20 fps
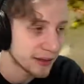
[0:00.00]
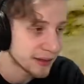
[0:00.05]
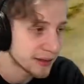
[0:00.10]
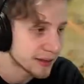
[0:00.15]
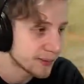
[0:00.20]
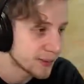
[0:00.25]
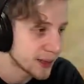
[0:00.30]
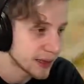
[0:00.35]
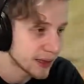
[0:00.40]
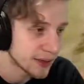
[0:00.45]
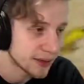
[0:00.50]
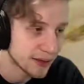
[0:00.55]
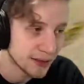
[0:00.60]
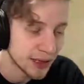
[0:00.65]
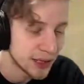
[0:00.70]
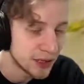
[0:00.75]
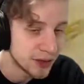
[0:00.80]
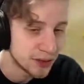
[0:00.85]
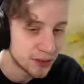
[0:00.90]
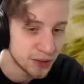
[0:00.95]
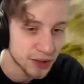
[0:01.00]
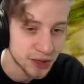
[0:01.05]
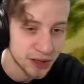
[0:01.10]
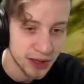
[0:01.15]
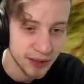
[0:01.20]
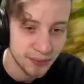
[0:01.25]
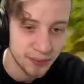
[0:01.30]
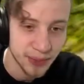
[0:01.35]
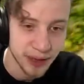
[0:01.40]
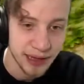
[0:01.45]
like huge
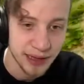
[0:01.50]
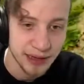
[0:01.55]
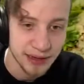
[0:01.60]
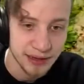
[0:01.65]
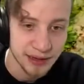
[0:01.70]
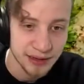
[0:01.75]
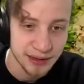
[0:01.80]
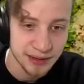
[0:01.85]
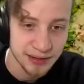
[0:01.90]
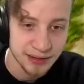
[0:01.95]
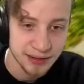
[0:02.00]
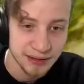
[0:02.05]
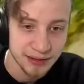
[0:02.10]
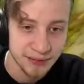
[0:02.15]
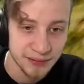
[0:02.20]
AAA release.